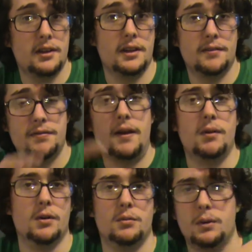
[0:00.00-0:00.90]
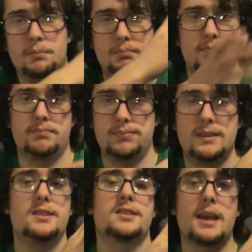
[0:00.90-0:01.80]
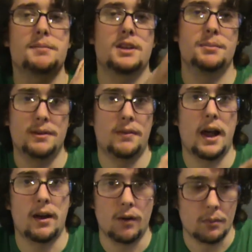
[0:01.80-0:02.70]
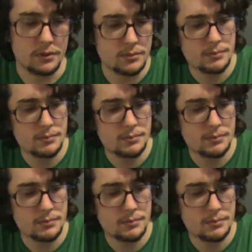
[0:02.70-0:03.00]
in Faerun, where this game's going to be in Forgotten Realms.